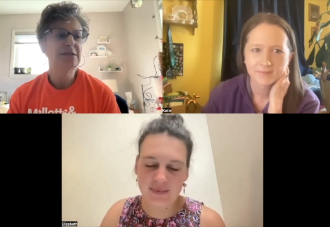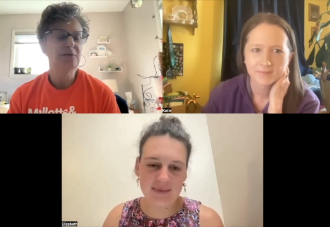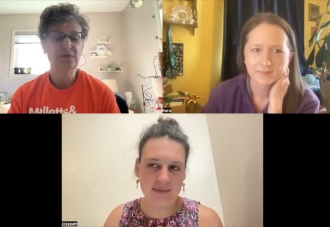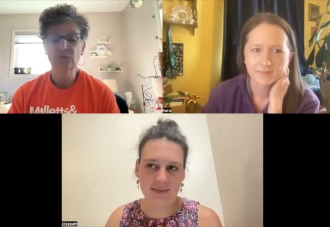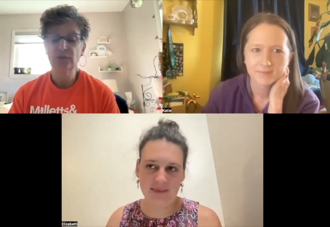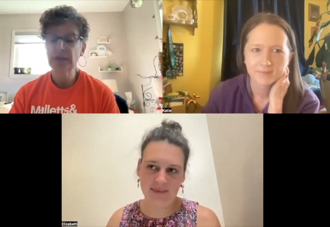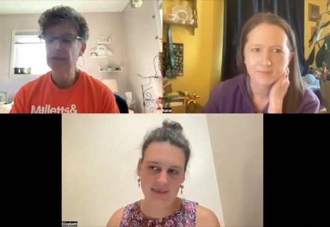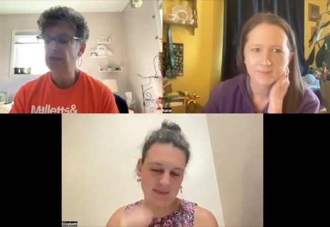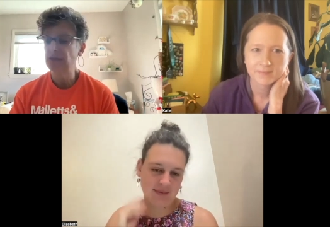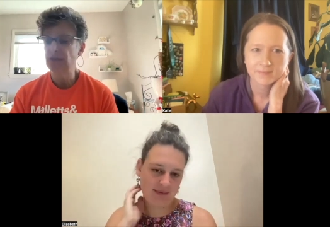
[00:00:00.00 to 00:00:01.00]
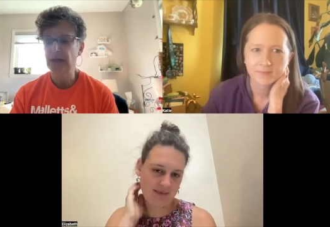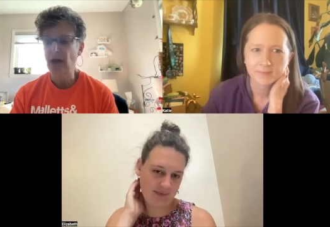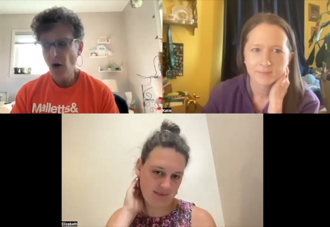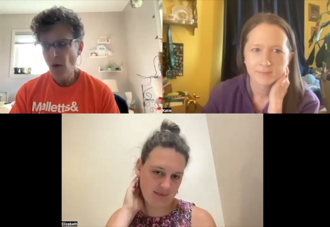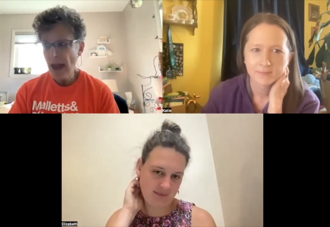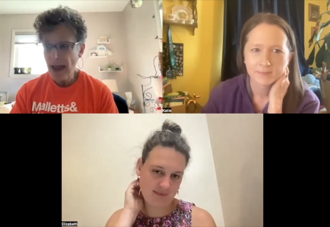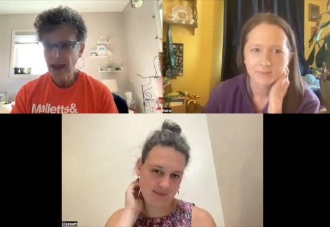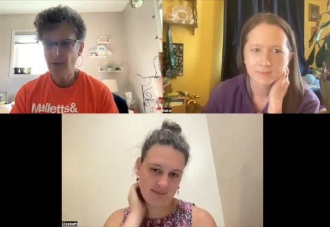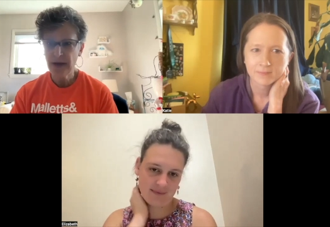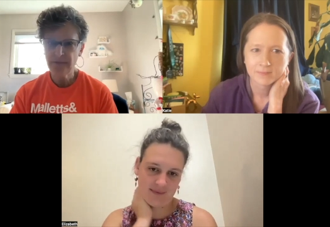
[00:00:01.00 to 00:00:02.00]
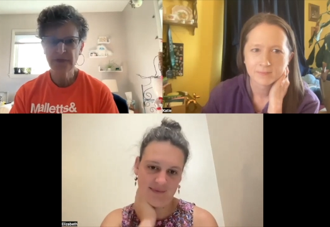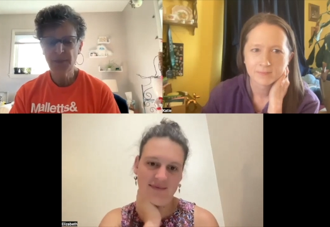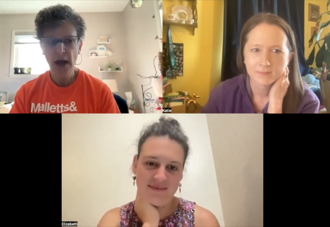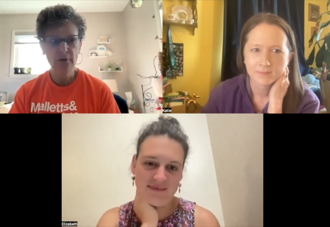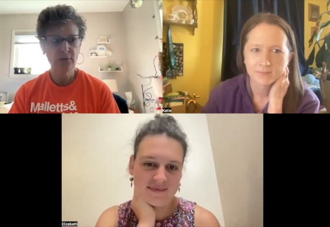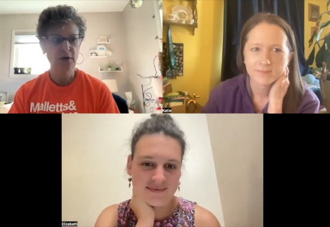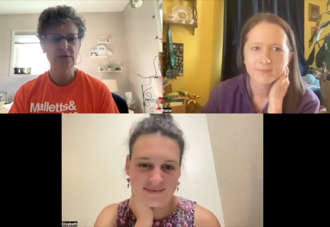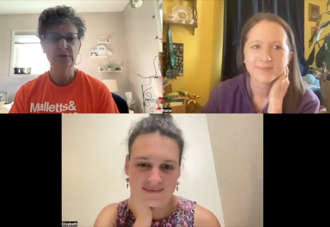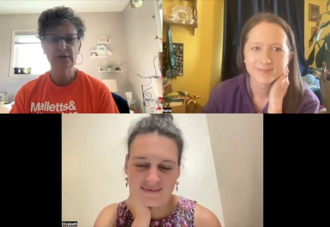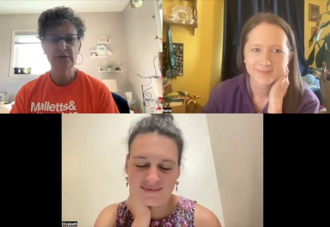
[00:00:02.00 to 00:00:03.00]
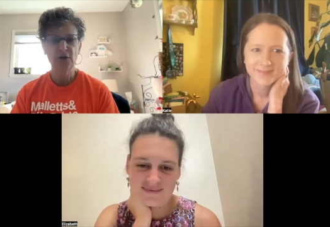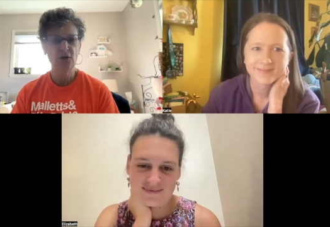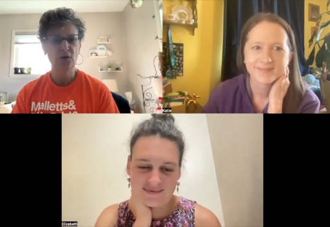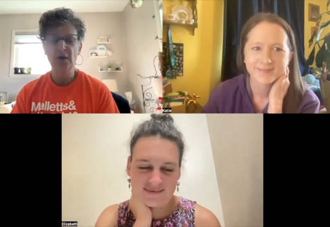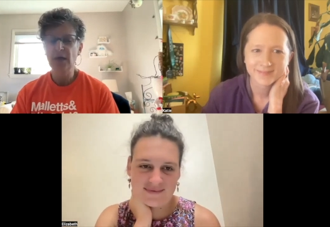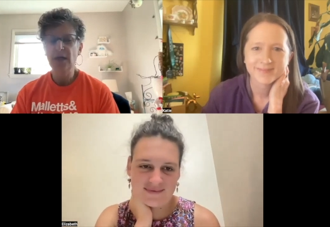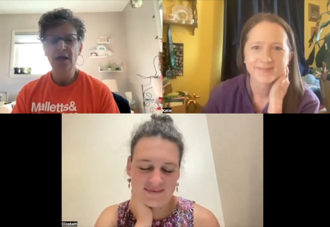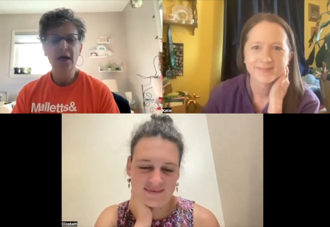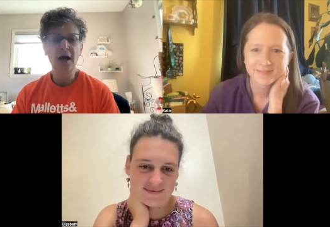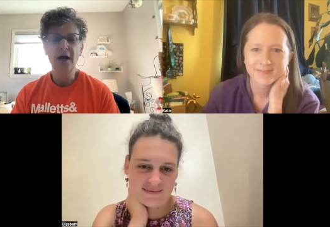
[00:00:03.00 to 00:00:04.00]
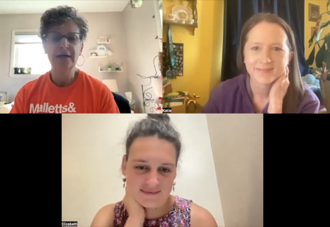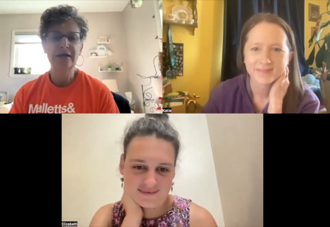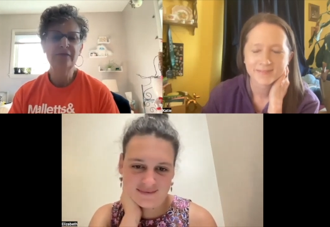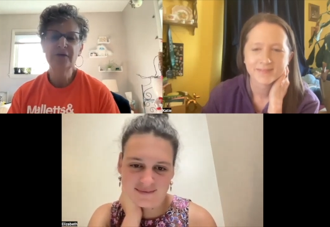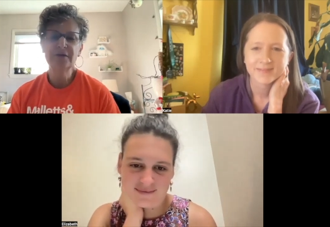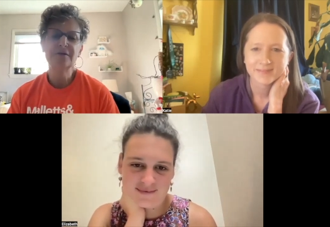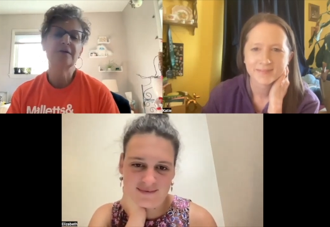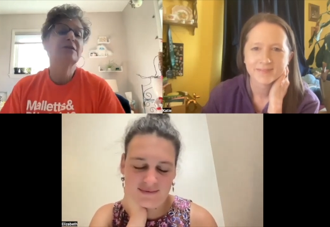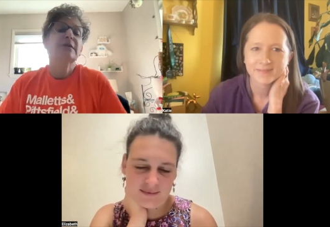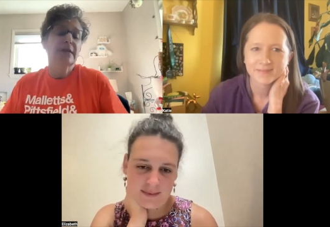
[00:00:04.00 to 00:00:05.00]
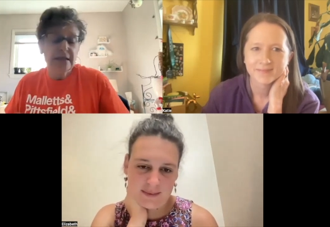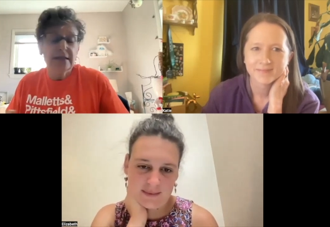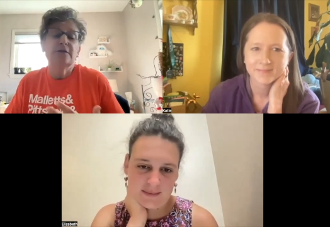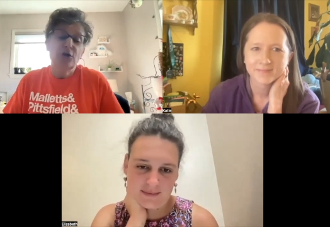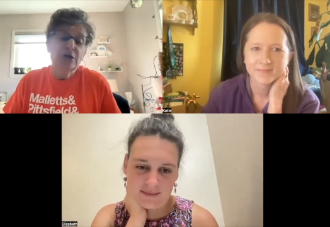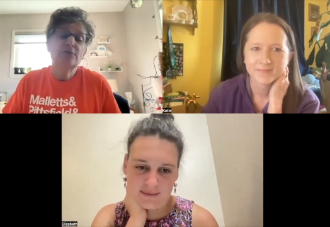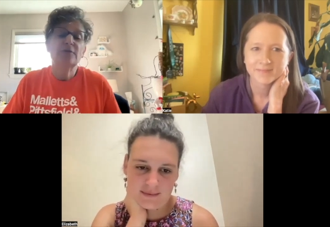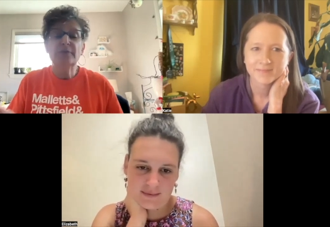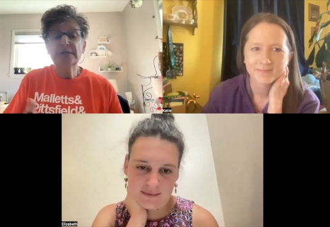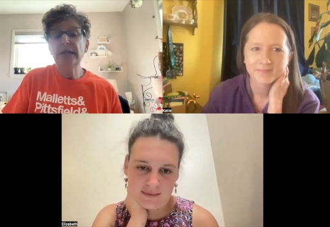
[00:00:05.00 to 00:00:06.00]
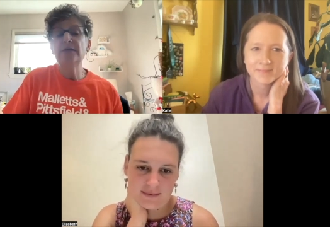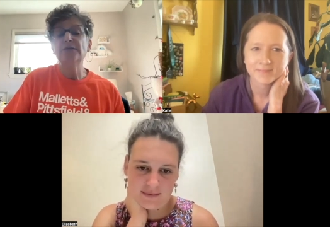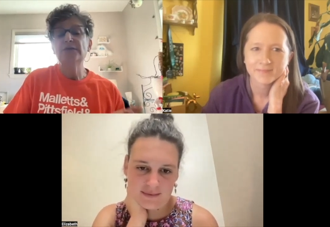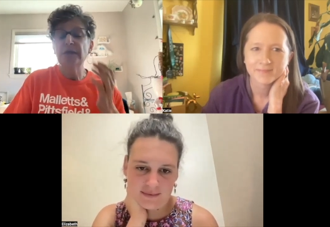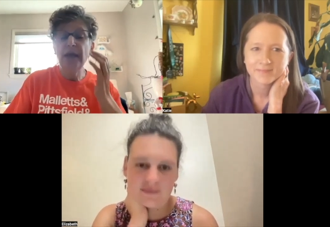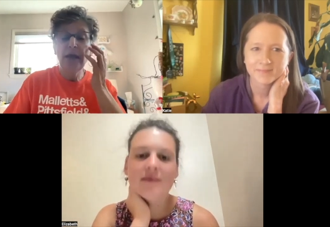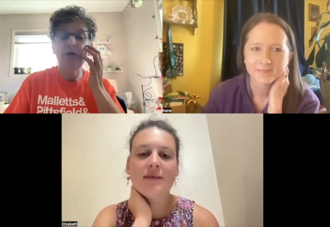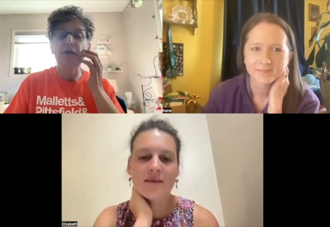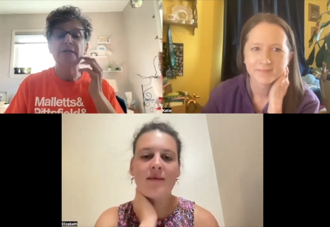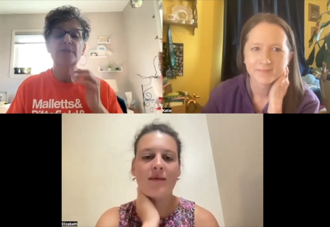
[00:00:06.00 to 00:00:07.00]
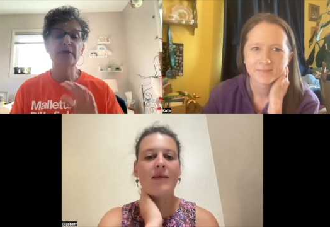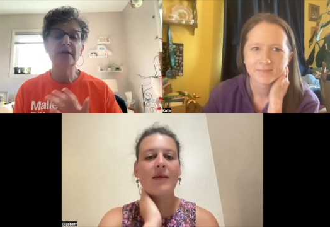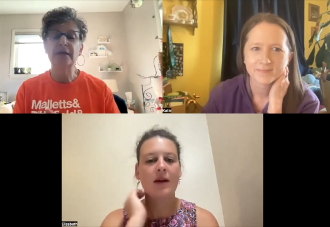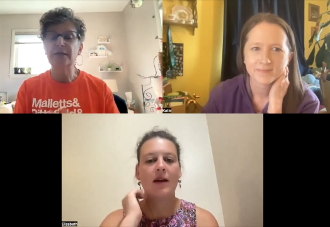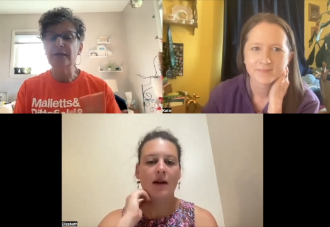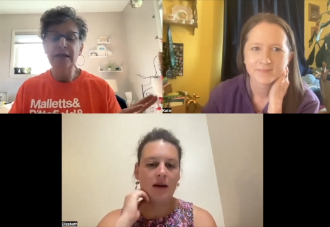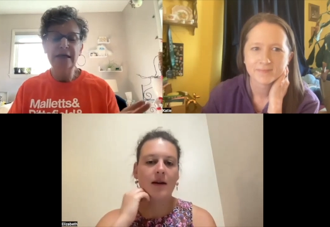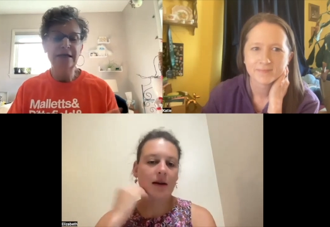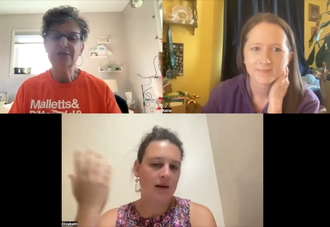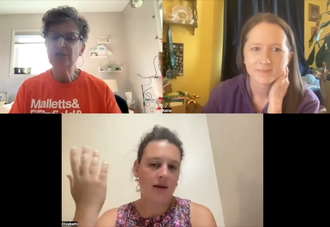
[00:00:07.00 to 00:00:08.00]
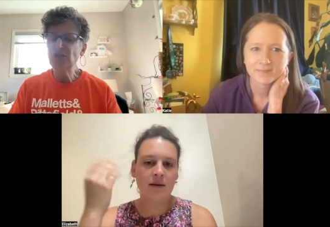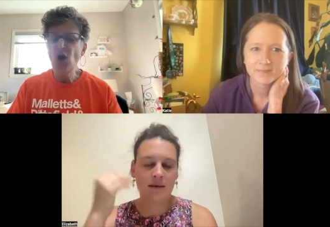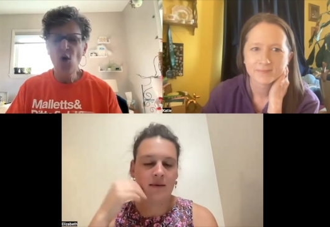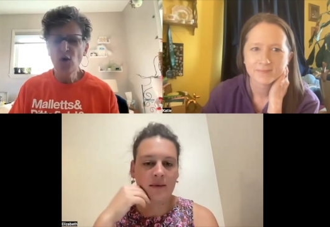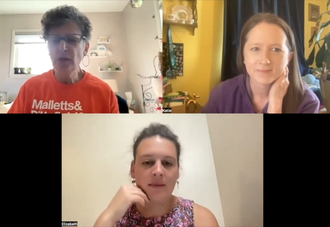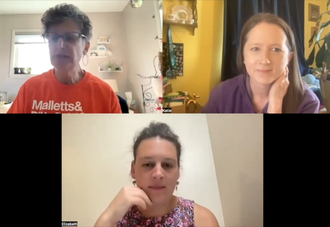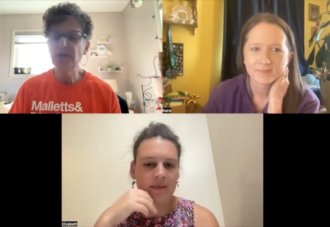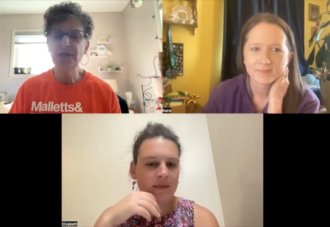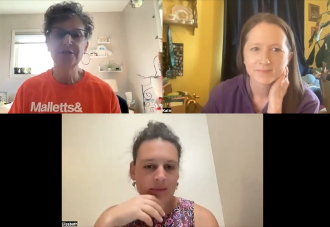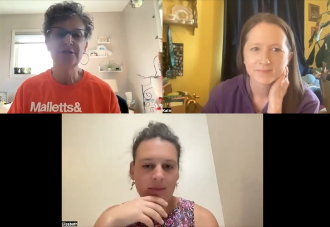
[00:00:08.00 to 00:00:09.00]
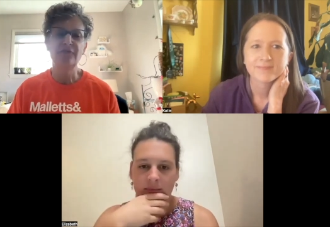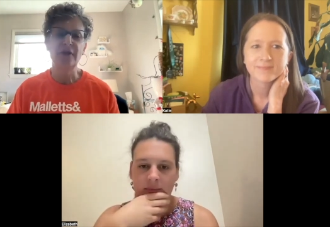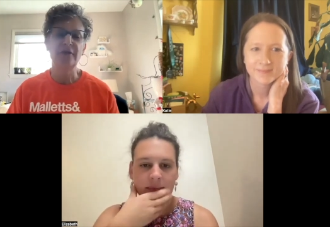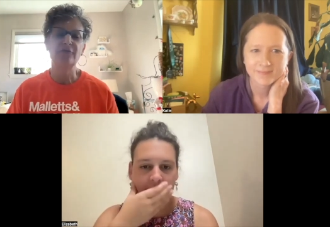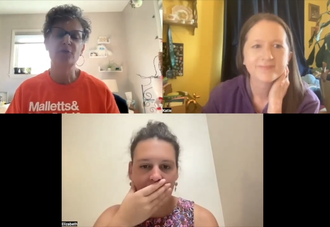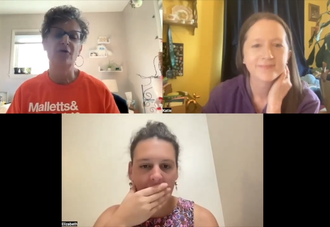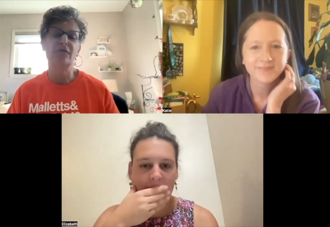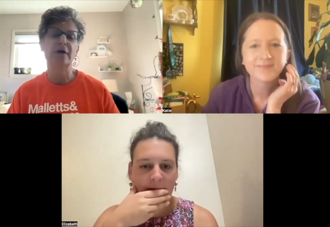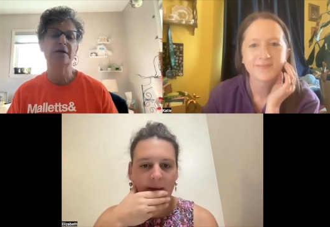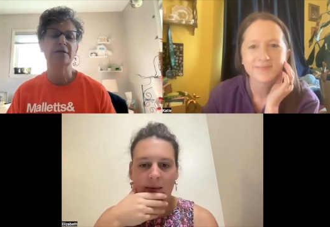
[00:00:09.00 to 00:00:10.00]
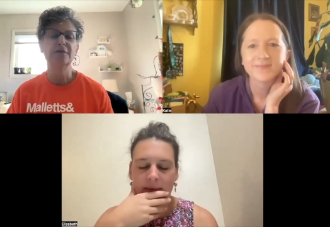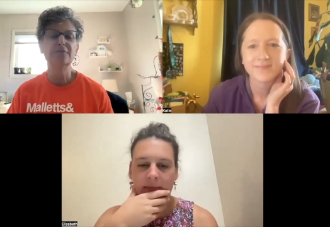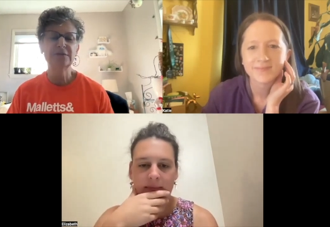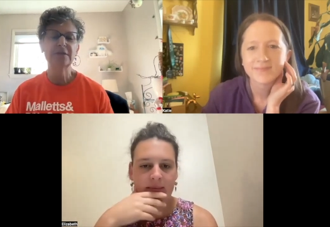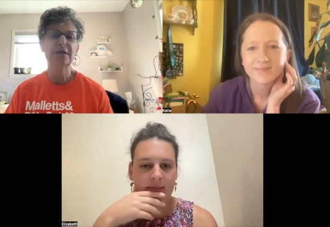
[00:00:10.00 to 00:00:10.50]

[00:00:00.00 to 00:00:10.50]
Speaker 1: It was really just like, oh hey, we have this pot roast, and so uh, even because it had cooked with potatoes and carrots, but then it just totally changed the flavor profile, and it was